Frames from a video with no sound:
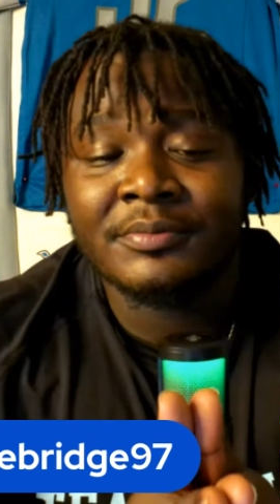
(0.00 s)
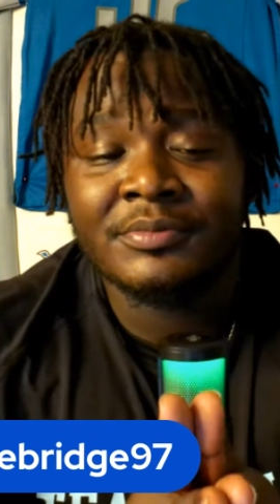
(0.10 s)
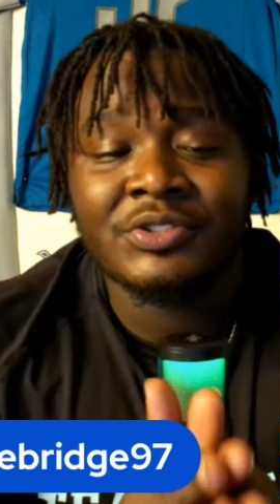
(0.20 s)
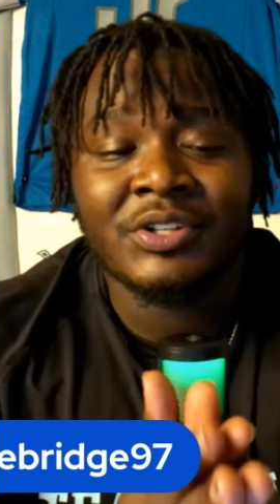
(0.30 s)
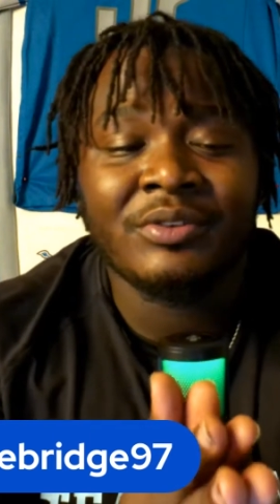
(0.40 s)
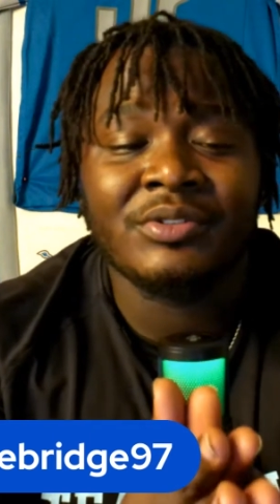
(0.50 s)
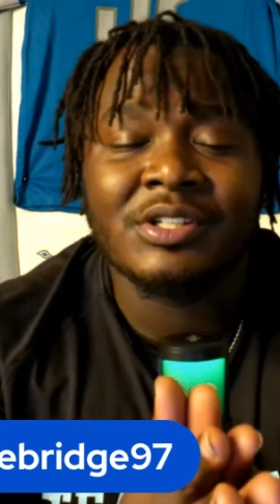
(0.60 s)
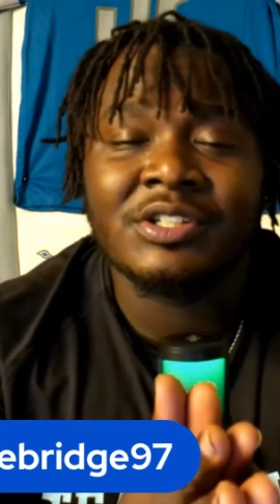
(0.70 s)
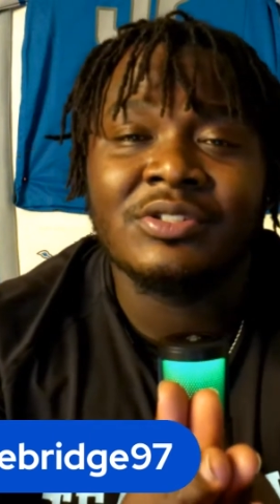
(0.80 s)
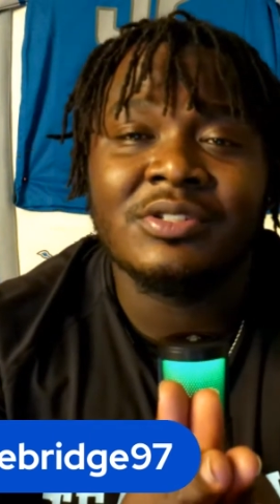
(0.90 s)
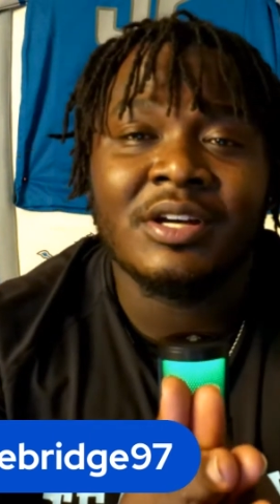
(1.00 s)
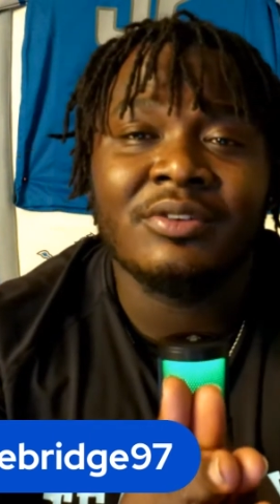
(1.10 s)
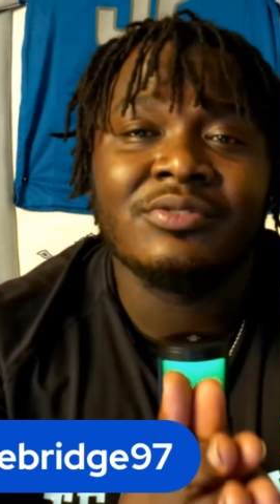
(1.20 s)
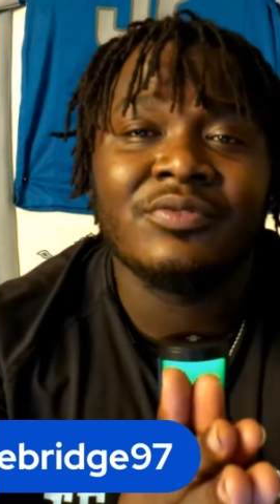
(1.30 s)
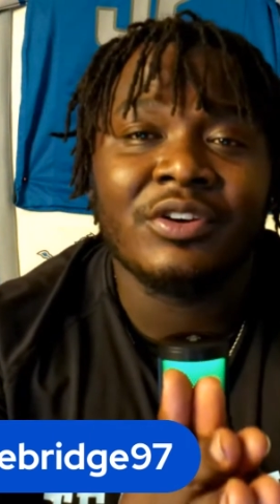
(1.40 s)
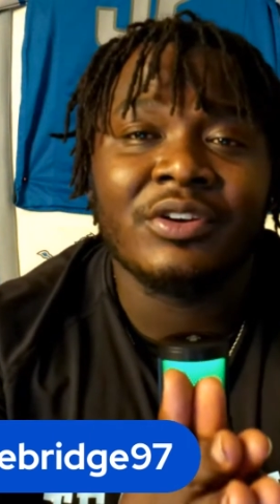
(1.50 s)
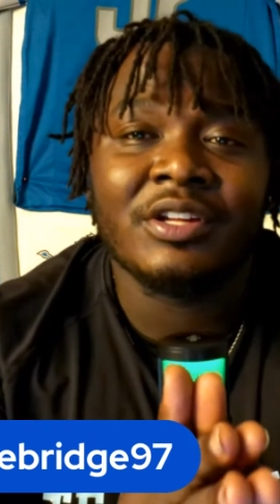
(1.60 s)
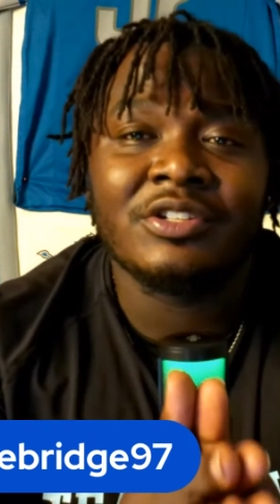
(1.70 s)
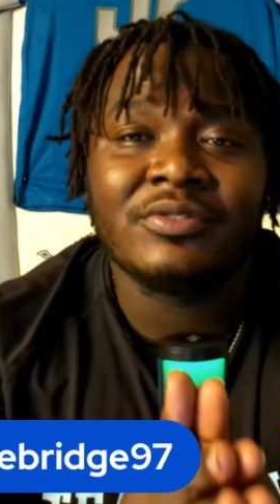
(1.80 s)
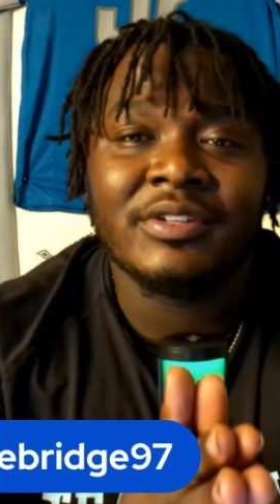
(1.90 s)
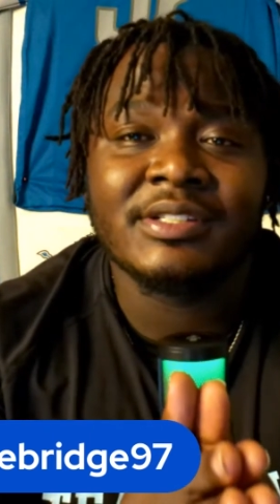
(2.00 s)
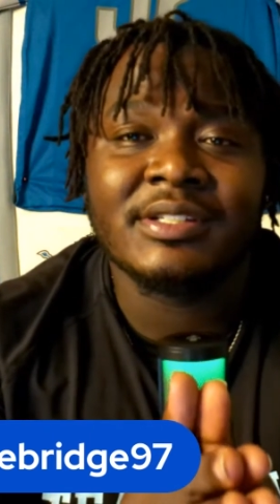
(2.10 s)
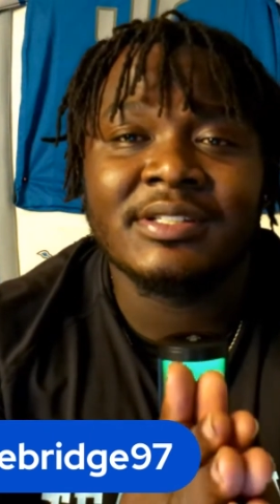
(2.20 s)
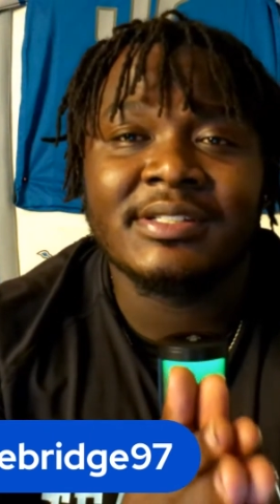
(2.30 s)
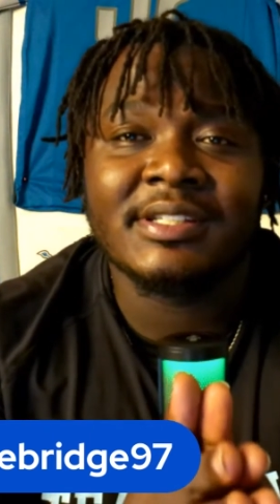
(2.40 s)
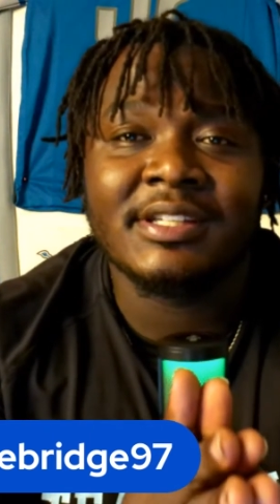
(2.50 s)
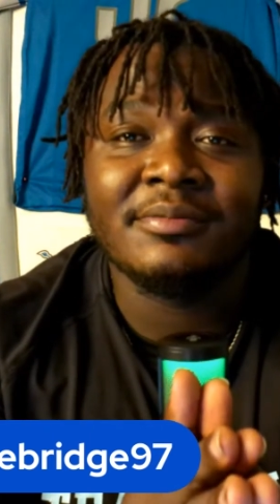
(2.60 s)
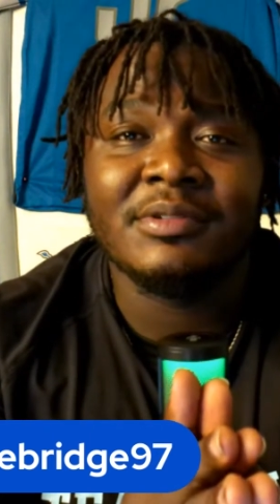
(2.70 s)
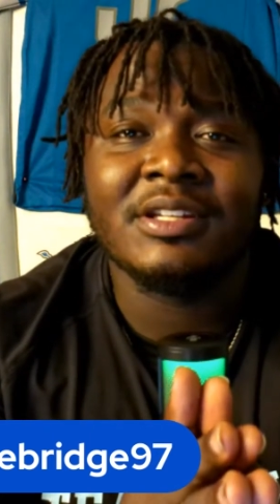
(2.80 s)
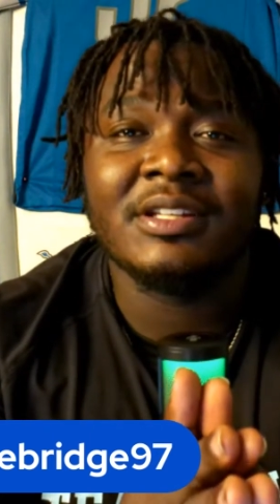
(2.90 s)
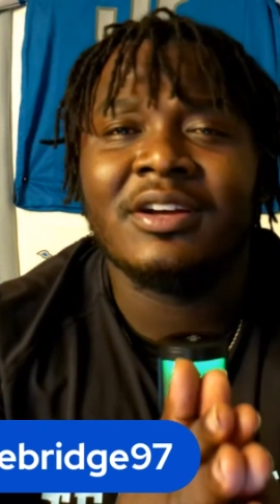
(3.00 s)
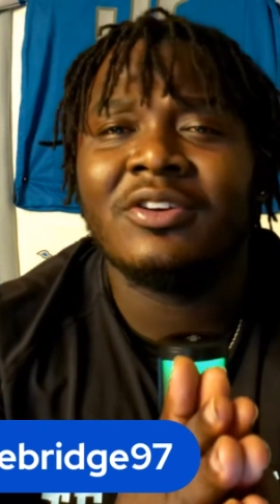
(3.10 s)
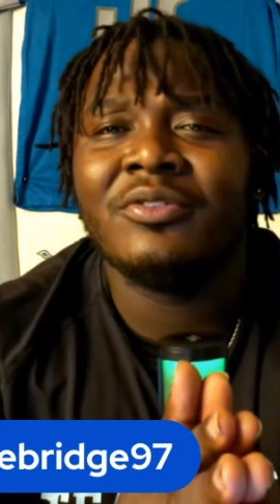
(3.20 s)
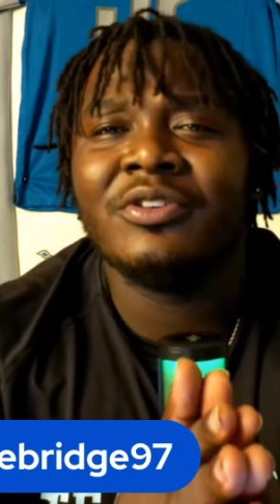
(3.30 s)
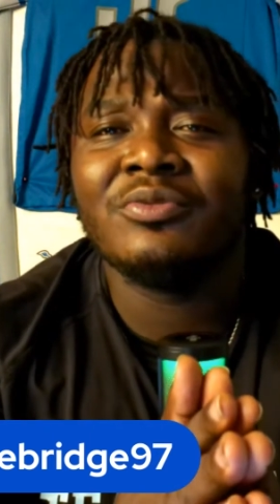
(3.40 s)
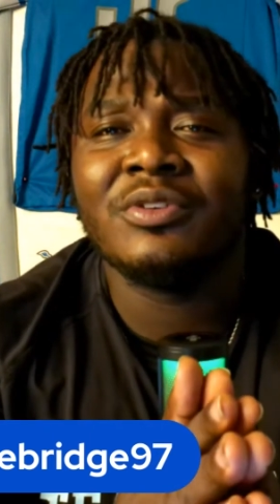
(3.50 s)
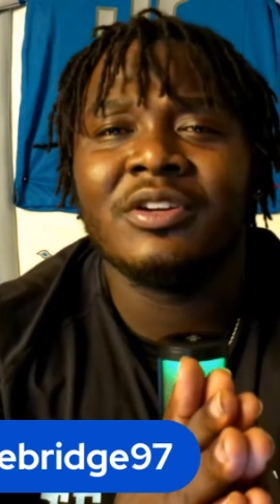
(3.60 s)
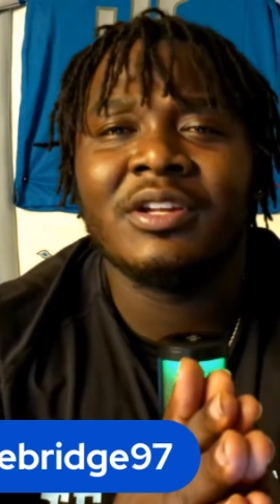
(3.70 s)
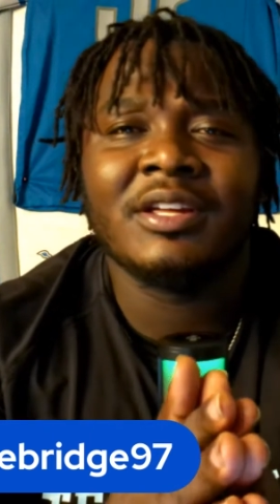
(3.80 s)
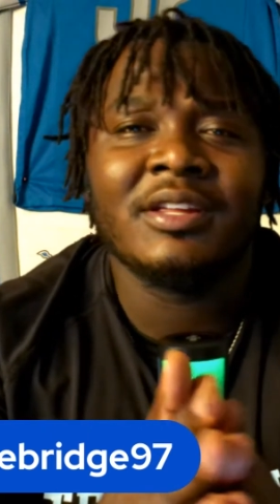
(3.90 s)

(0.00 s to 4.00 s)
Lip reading: So that was very interesting to see because I always wonder like